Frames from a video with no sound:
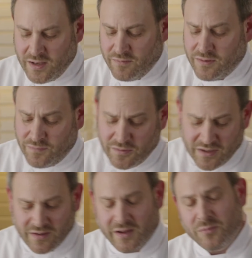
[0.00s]
Even if you
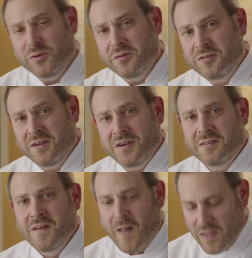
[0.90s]
didn't like blue
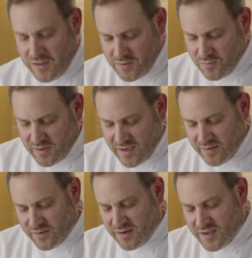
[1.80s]
cheese, you would
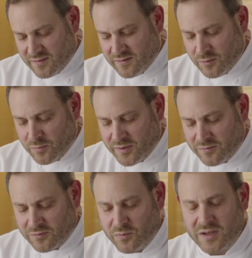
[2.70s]
have a nice little bit of
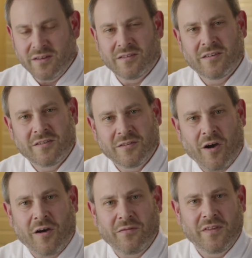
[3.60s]
sweetness to
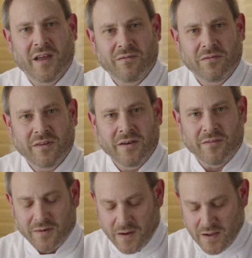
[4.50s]
soften that
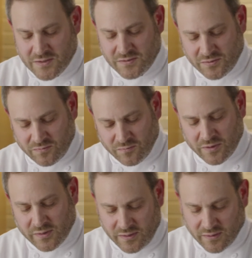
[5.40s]
flavor. So it's
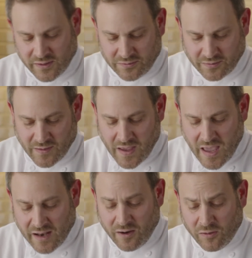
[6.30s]
really delicious.
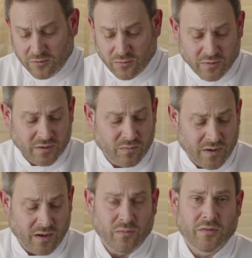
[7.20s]
And it also works
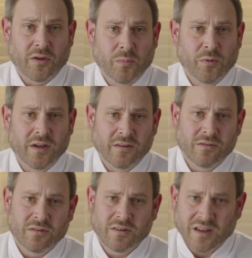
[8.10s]
well with our brie,
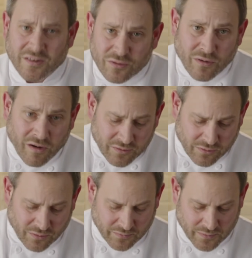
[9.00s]
so it's a nice
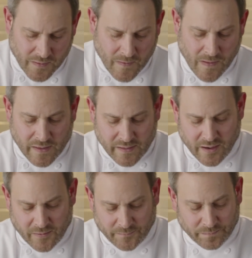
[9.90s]
crossover.
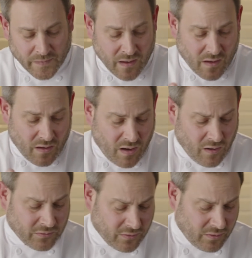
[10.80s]
Now,
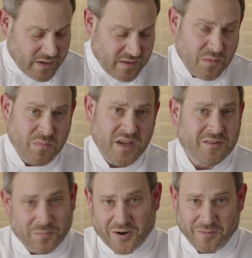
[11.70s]
also in the meat
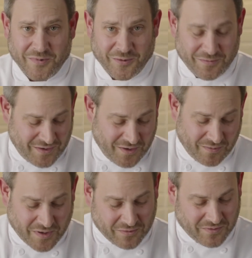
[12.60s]
department over here,
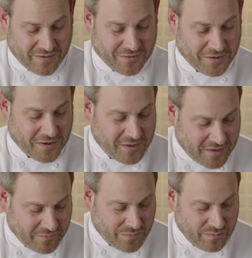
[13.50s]
because we have a lot of
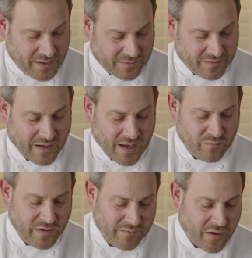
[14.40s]
different meats, again, we've